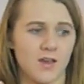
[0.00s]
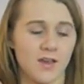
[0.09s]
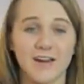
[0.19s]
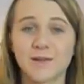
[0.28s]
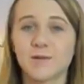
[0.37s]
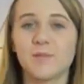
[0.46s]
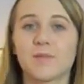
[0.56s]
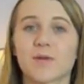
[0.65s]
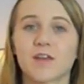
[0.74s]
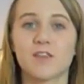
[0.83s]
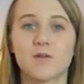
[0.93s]
And I'm going to be
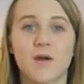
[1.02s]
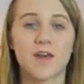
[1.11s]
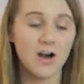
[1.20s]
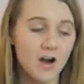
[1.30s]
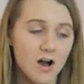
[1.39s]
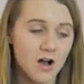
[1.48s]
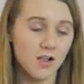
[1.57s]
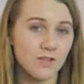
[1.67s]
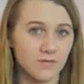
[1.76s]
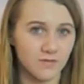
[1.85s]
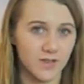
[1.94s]
bringing you a
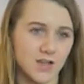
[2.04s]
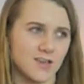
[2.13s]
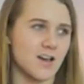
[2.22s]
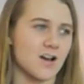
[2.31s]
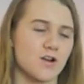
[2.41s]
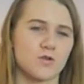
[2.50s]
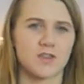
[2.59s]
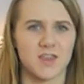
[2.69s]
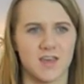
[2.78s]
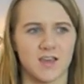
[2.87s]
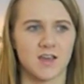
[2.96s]
haul video
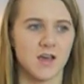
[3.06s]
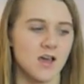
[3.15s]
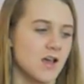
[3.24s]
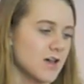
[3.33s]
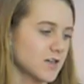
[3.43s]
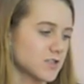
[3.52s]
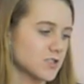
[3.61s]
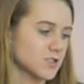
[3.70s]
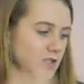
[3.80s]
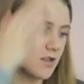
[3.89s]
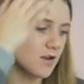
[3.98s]
thing. It's
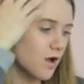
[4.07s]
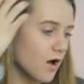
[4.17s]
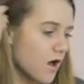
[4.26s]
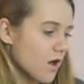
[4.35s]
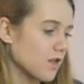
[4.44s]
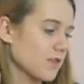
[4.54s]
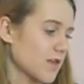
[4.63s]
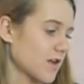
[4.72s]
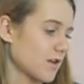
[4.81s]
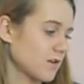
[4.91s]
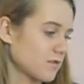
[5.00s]
just a little haul
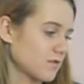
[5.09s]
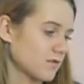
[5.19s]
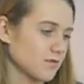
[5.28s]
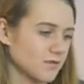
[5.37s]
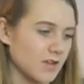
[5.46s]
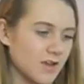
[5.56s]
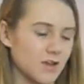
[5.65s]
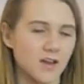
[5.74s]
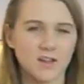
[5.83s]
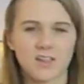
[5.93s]
that, like,